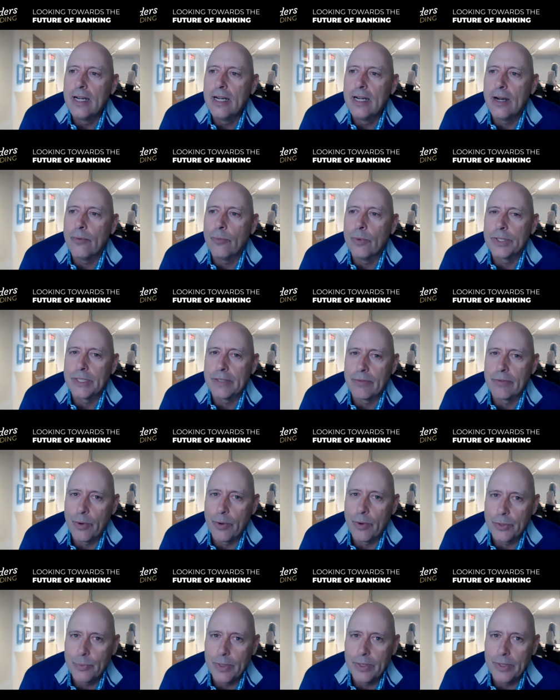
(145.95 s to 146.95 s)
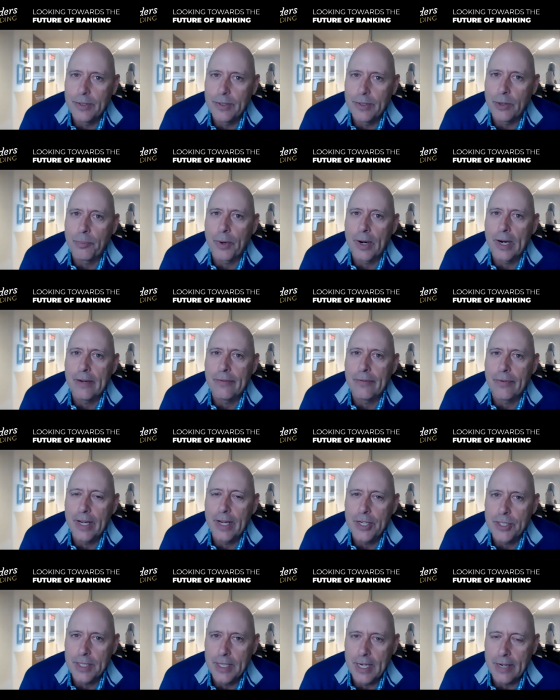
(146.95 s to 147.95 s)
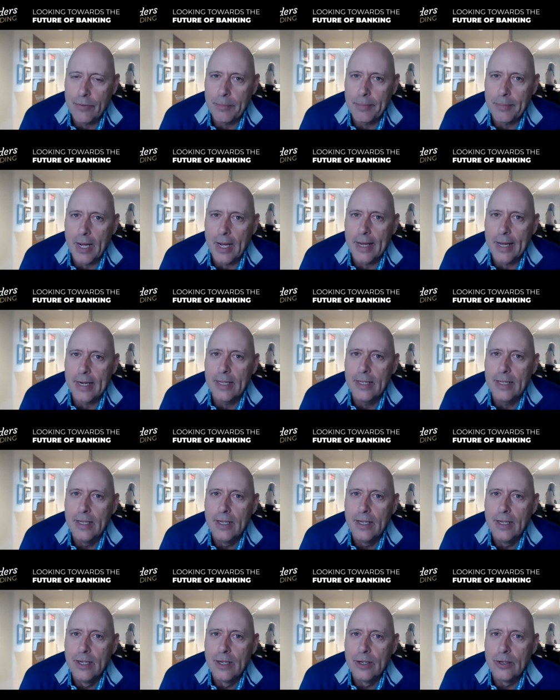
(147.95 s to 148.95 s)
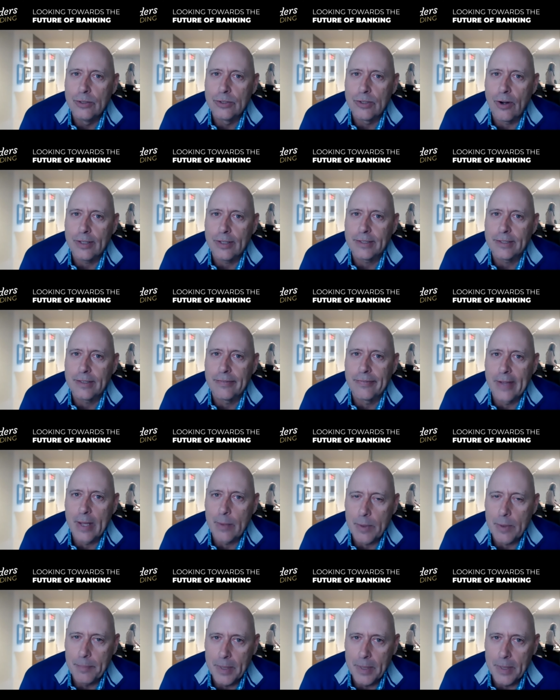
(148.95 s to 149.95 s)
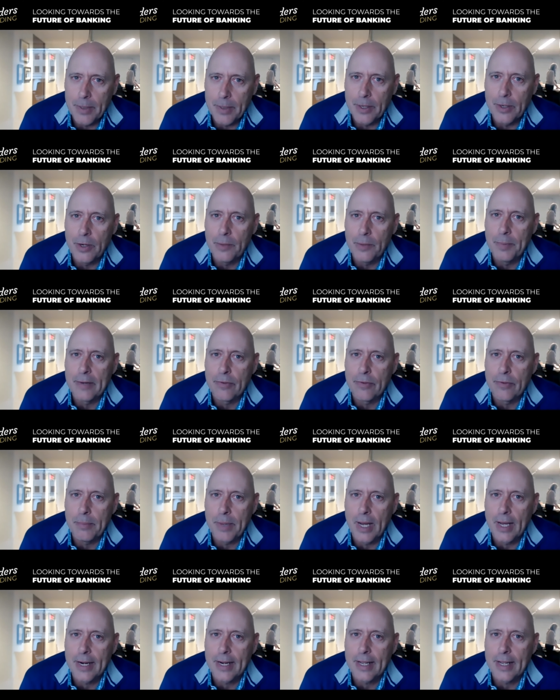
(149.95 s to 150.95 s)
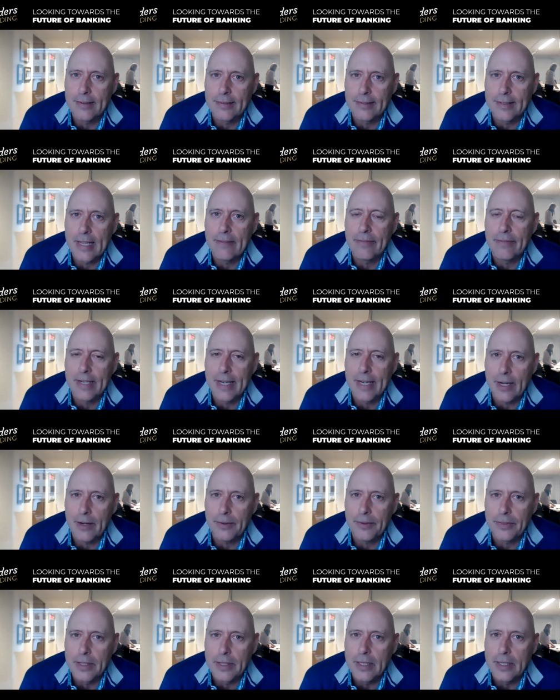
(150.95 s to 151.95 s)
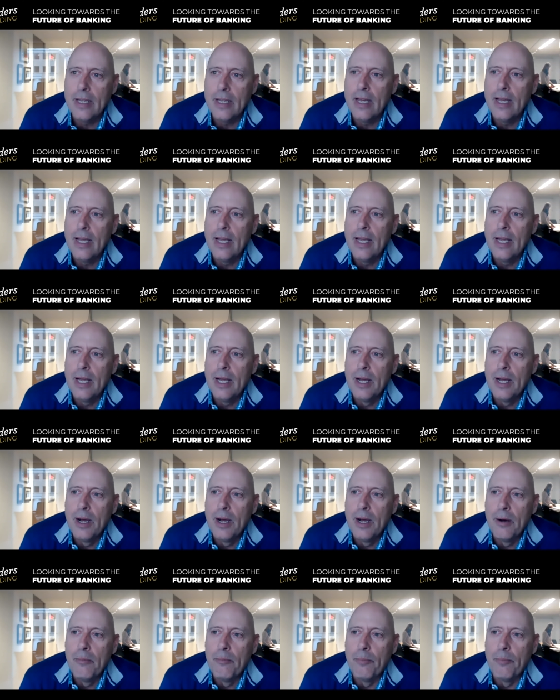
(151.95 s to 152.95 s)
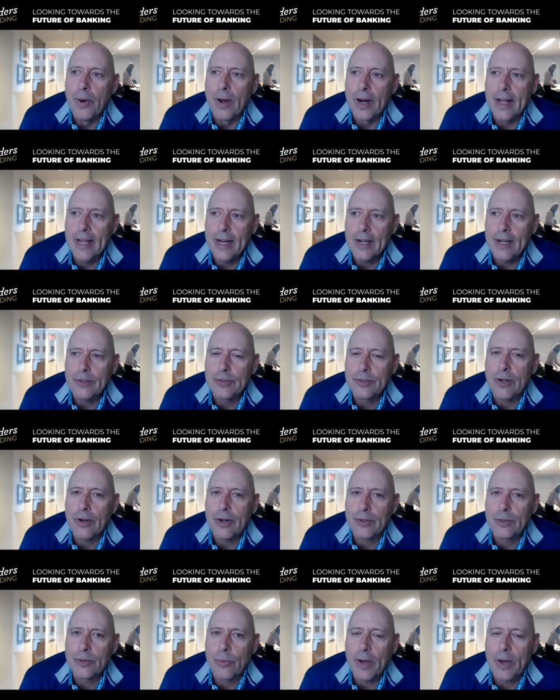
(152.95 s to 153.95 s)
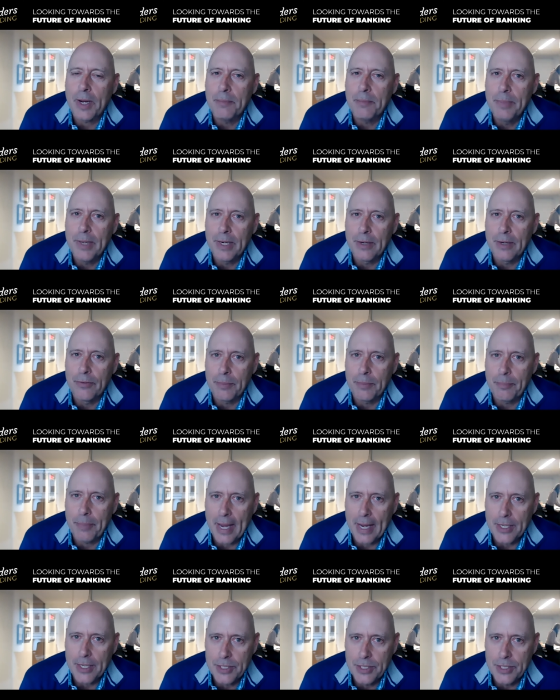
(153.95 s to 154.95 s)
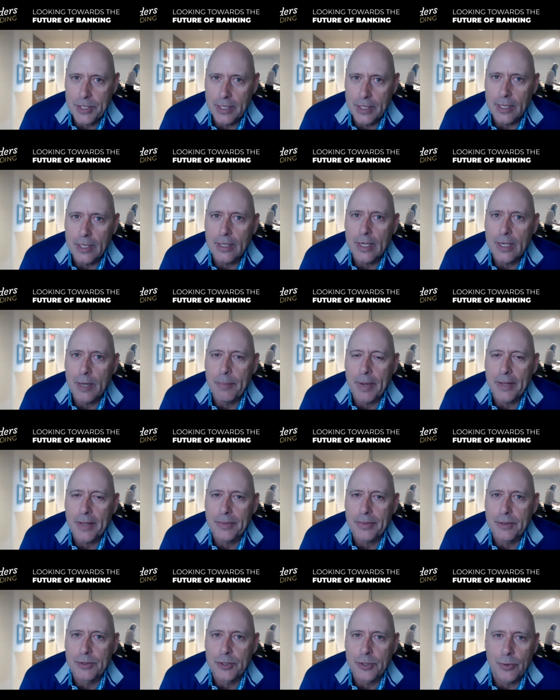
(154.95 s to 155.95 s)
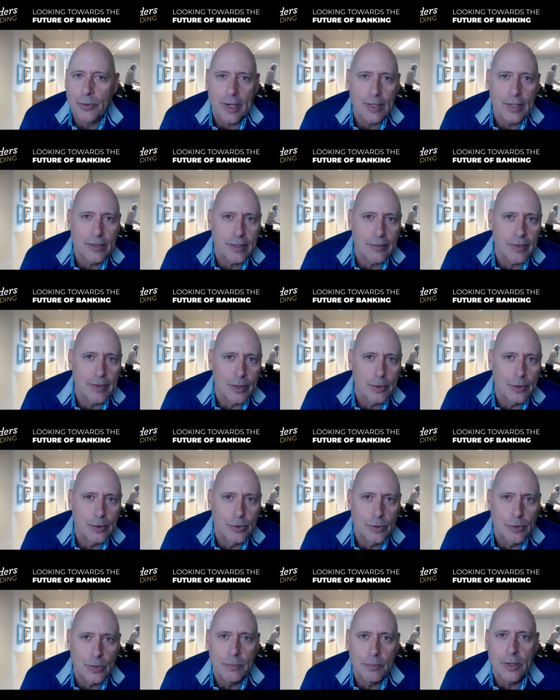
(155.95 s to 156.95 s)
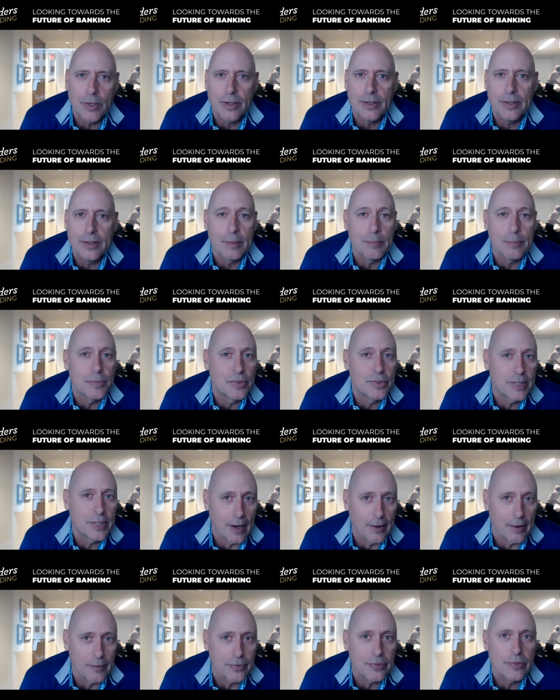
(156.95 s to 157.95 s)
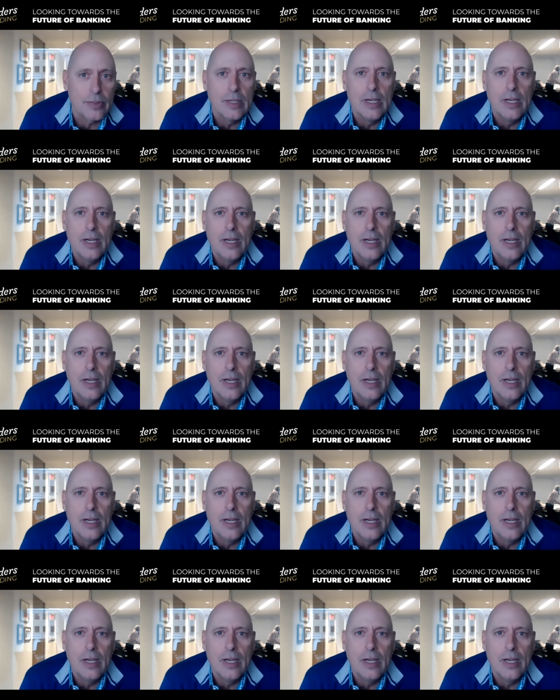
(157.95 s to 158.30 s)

uh, which of course we still pray for each and everybody who's lost a family member and hope everybody is safe and healthy. But it has taught us quite a bit over the past year about the trends of the consumer themselves.